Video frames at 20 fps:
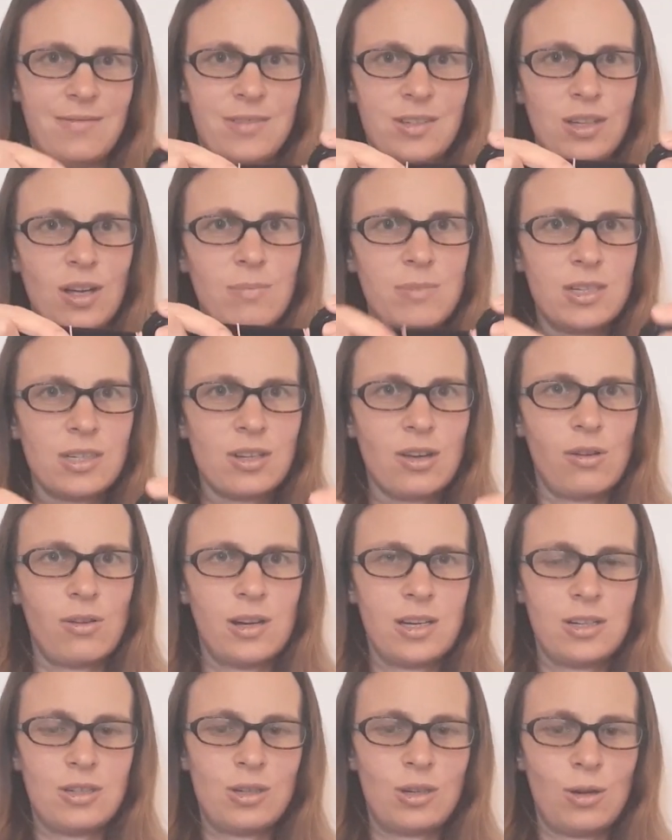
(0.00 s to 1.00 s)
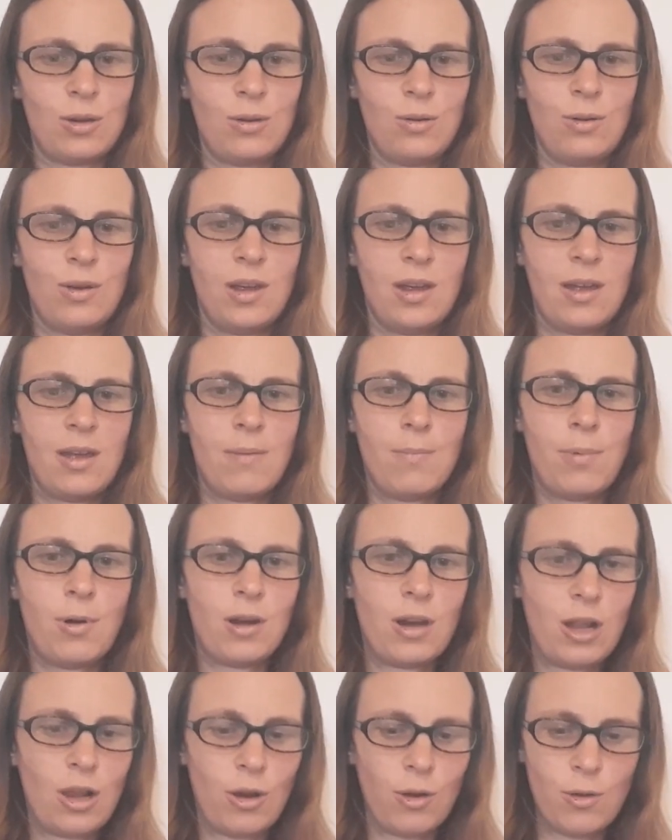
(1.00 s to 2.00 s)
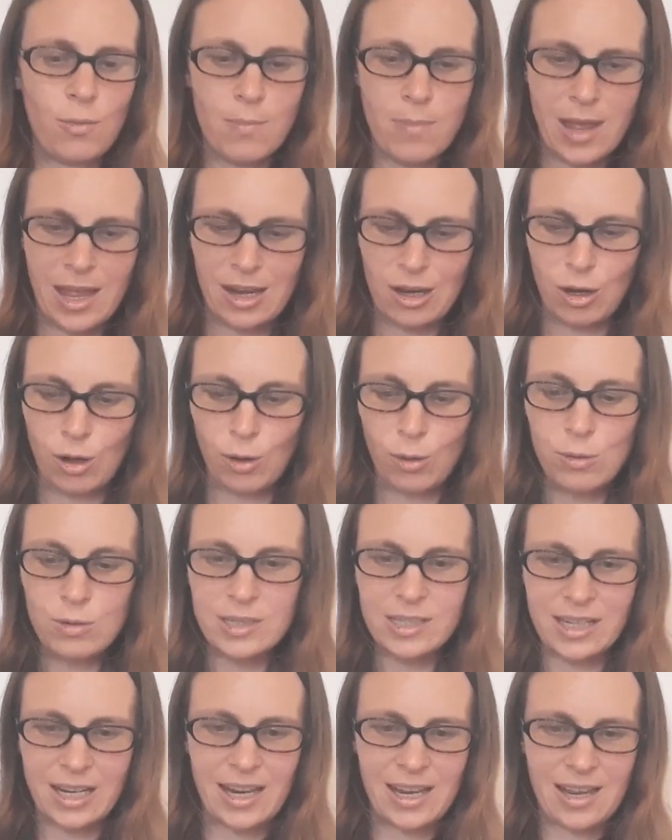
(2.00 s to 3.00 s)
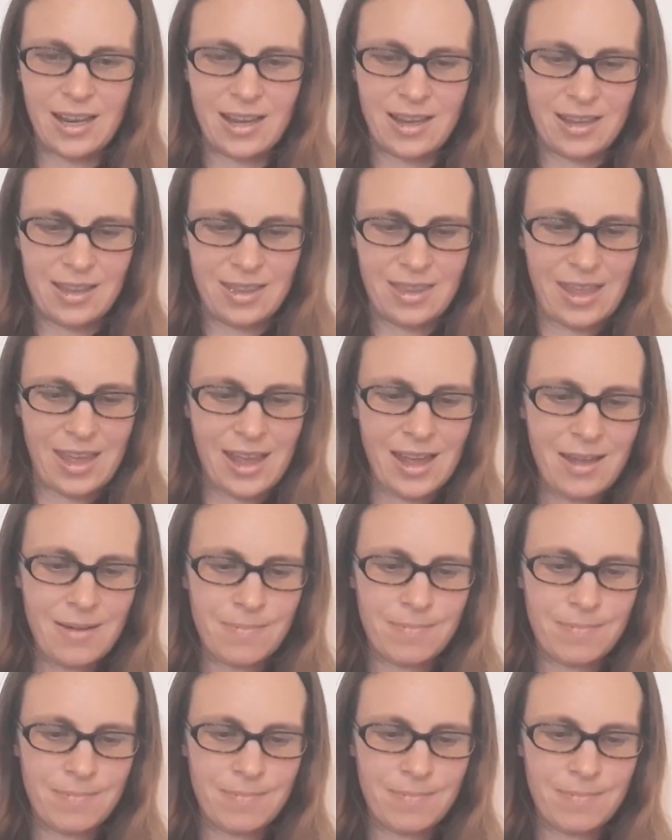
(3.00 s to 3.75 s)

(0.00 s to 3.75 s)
So I'm just going to put a loom band loosely there.